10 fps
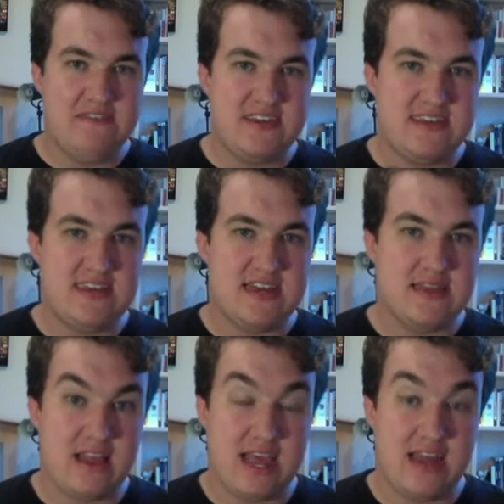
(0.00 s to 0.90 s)
to stick
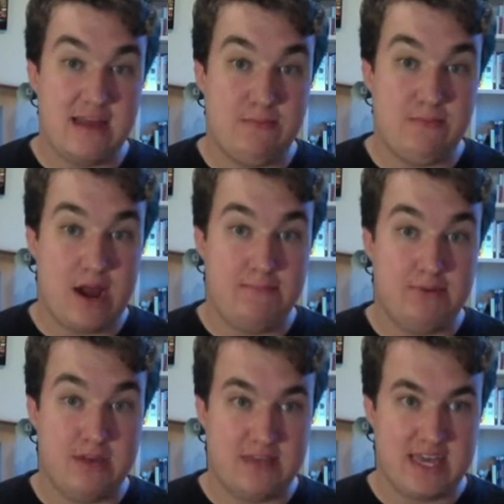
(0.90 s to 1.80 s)
the landing
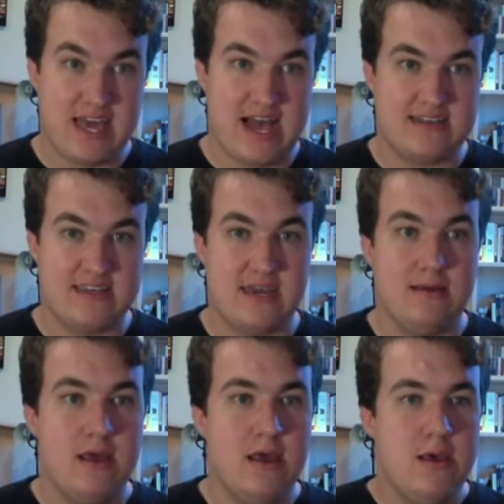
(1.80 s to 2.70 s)
properly with the casting.
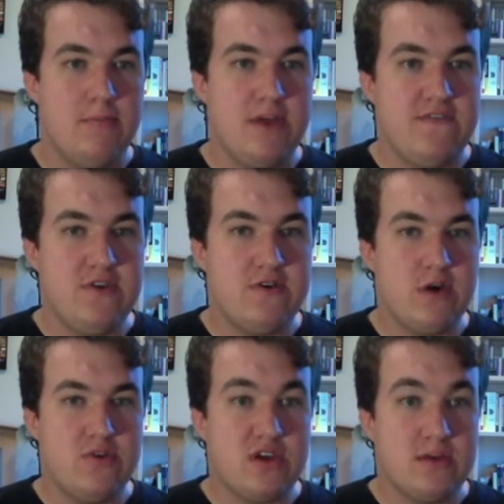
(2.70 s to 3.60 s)
But if you
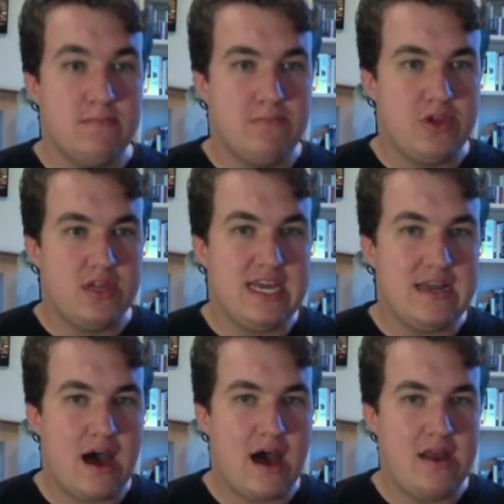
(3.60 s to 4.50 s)
go with a
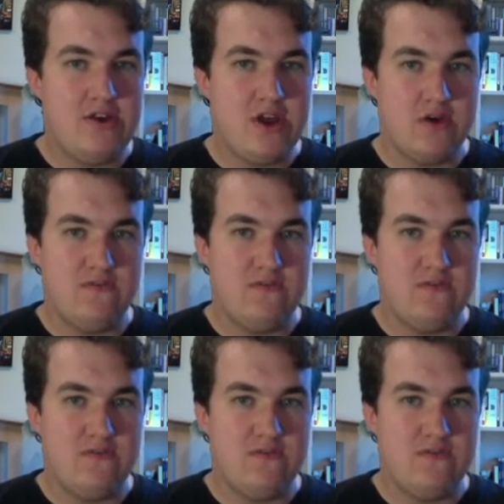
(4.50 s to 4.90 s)
complete unknown,